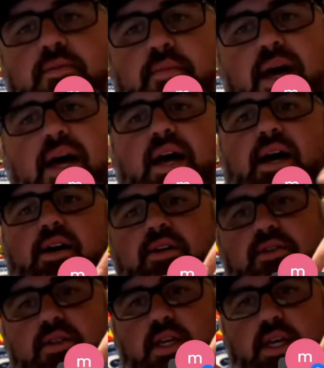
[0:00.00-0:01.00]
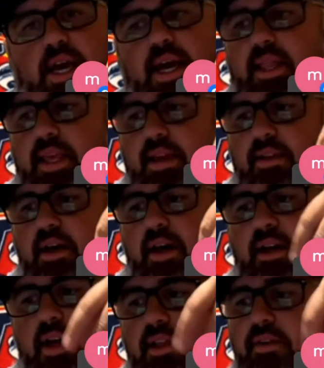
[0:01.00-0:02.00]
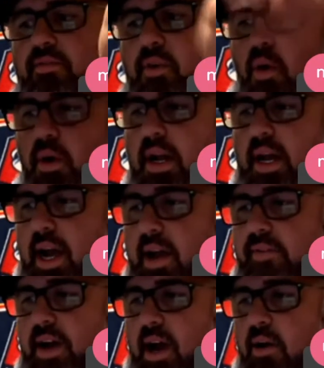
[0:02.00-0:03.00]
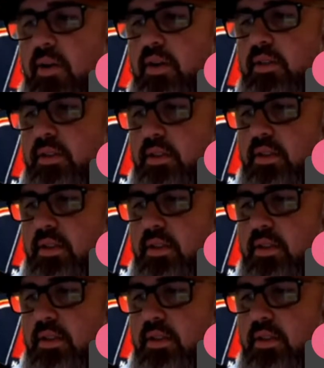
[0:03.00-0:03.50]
to my house, and then another 4.5 hours